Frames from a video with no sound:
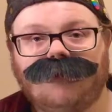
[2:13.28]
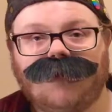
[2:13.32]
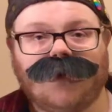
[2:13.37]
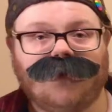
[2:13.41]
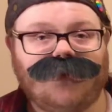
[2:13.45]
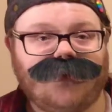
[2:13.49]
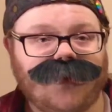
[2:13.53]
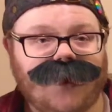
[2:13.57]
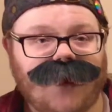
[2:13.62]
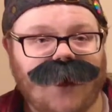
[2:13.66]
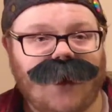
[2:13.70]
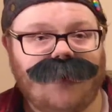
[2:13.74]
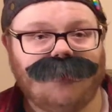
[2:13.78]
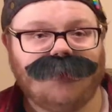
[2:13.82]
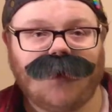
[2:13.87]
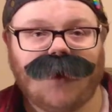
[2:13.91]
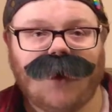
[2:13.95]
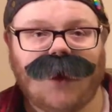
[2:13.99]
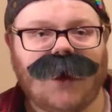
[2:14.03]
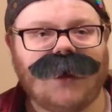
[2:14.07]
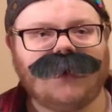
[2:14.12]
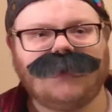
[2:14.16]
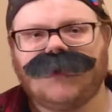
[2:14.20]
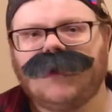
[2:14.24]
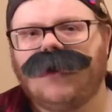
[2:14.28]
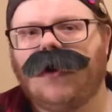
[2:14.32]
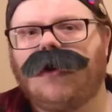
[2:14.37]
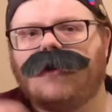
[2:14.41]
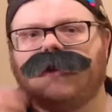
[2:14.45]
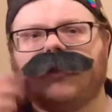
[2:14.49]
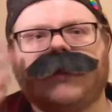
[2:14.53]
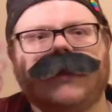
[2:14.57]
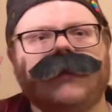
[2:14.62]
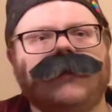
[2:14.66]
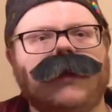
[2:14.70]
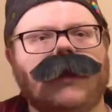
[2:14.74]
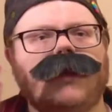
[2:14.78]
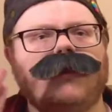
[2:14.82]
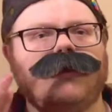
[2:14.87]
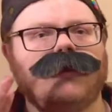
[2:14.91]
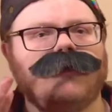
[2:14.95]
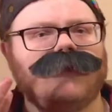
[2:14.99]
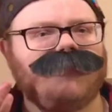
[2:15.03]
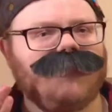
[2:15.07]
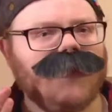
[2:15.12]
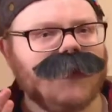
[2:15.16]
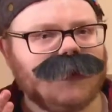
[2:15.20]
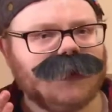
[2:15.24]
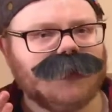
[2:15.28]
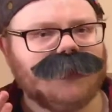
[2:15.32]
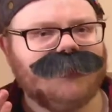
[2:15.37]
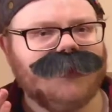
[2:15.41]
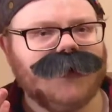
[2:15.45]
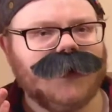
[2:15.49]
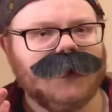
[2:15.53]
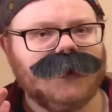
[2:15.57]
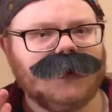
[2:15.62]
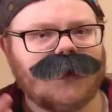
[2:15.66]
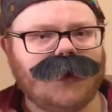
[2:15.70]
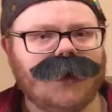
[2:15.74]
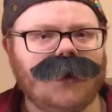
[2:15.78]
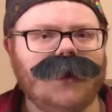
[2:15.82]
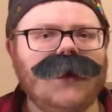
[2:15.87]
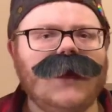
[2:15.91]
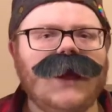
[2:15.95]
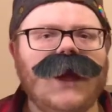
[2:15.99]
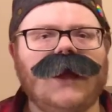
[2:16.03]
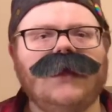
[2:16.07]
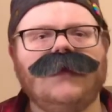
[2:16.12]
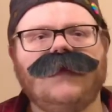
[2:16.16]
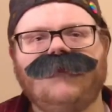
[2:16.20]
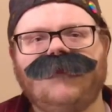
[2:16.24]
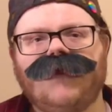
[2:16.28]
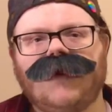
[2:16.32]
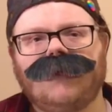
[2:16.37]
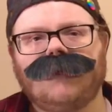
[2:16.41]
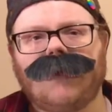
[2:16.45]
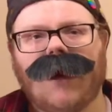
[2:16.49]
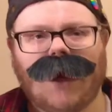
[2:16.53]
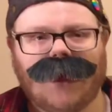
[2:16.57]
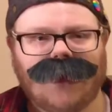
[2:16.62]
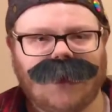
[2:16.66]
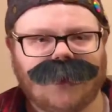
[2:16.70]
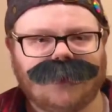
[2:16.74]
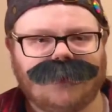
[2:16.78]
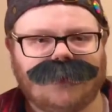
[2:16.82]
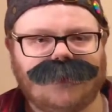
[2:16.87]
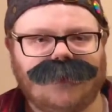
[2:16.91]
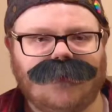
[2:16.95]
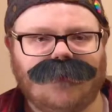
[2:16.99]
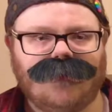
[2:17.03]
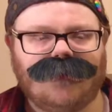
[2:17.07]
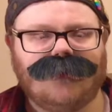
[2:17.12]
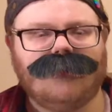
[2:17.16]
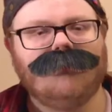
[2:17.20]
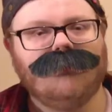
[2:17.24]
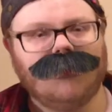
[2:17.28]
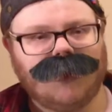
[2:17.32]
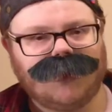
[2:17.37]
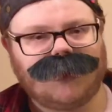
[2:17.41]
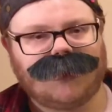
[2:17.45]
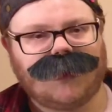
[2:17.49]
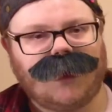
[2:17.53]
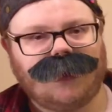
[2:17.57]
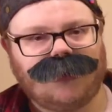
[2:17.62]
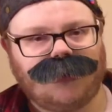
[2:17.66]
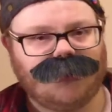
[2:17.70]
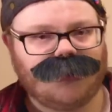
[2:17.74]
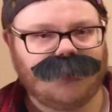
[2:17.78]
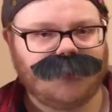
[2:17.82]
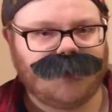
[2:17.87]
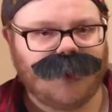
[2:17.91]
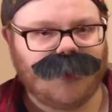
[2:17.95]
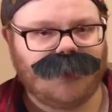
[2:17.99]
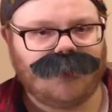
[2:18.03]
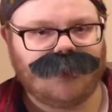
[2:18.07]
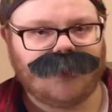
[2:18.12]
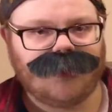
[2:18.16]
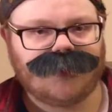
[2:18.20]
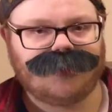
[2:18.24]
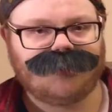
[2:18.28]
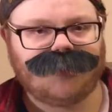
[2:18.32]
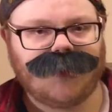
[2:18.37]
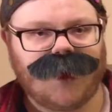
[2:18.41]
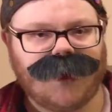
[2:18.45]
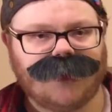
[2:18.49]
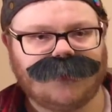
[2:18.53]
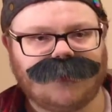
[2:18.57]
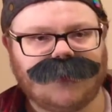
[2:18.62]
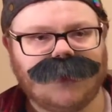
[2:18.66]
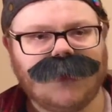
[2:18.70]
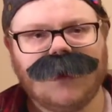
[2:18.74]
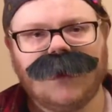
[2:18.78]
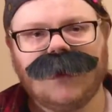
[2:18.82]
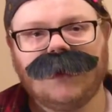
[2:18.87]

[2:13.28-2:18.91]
both the camera and the ostentatious facial furniture in the film I like to call Mustache on the Polar Express.